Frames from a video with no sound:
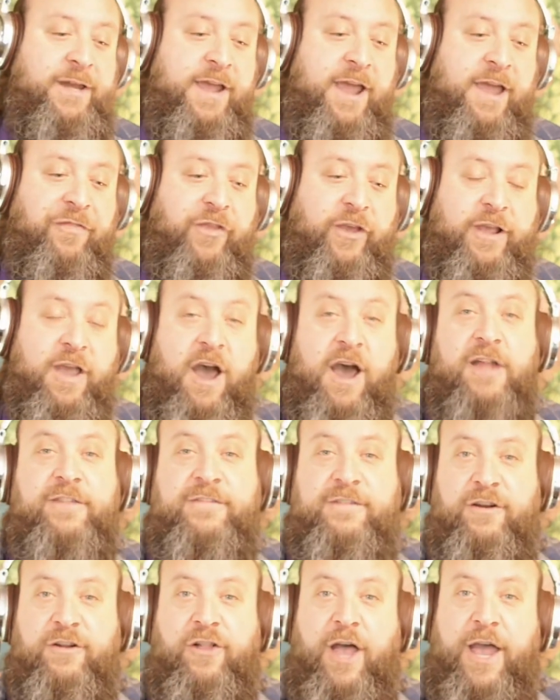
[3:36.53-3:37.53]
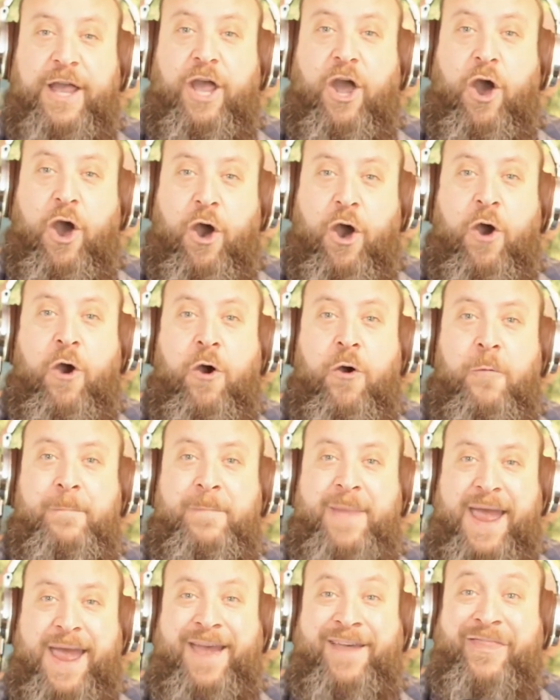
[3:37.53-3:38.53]
And the gods are like, oh
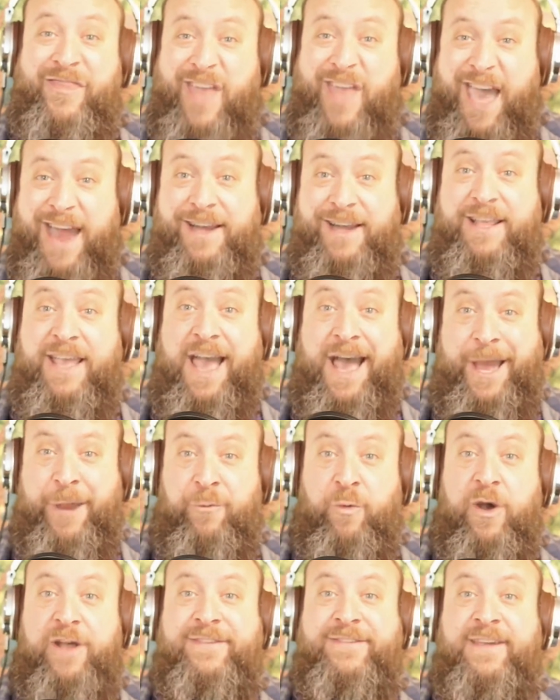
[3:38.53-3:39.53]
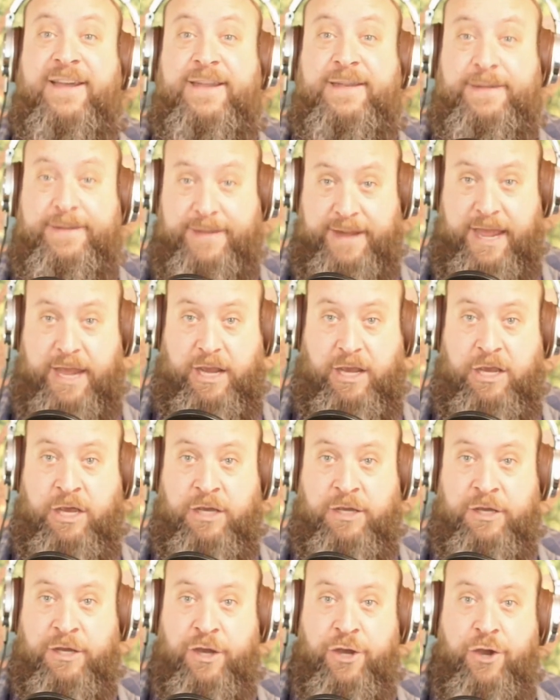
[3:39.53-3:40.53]
man, that guy was a dick.
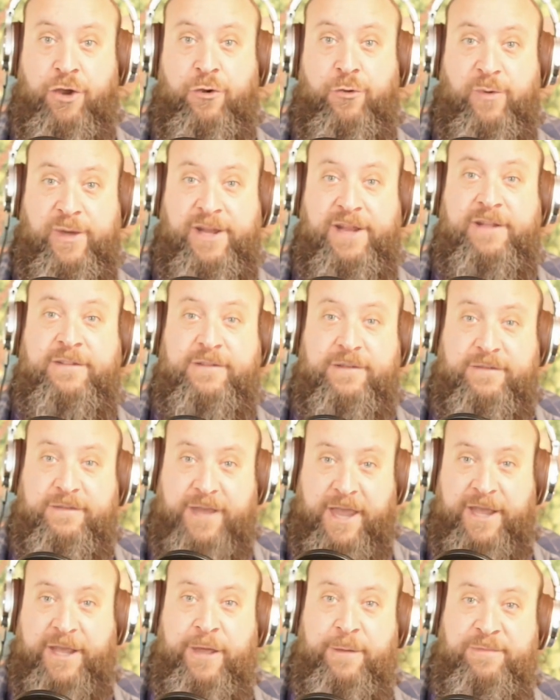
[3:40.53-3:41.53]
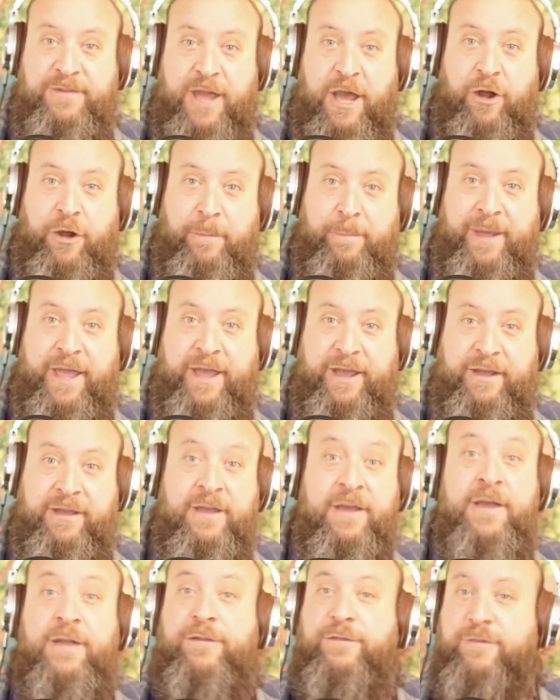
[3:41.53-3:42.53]
We need to take him down a peg.
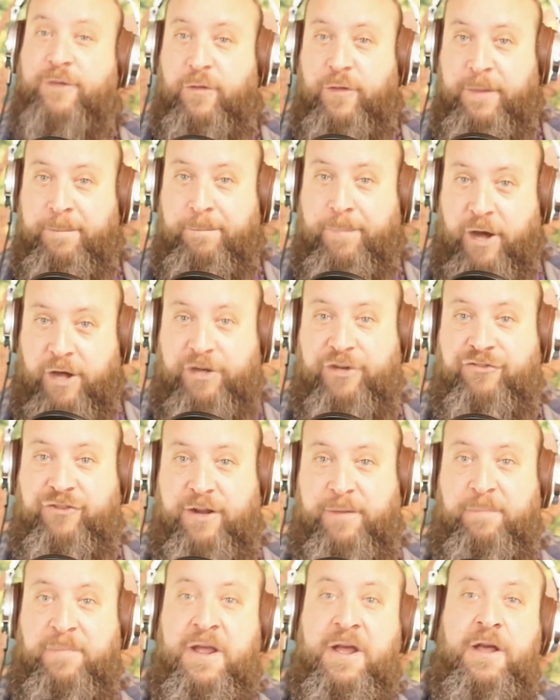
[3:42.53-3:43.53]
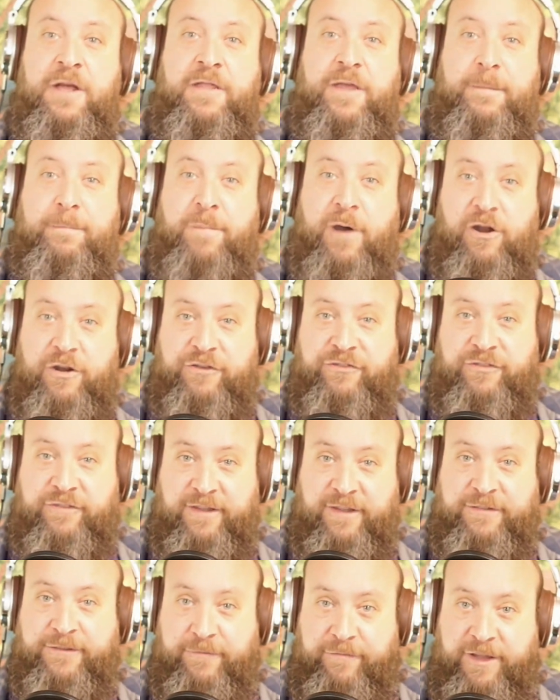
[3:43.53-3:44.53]
And so they punish him. They punish
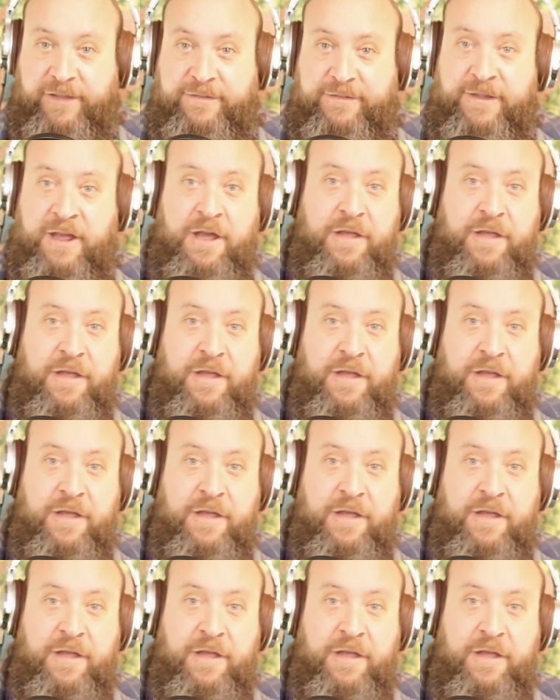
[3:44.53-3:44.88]
Sisyphus.